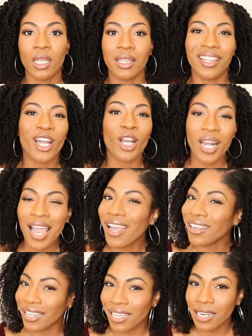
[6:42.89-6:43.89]
they're
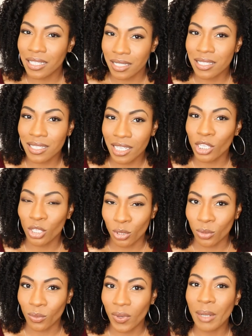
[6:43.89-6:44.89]
not getting to see you.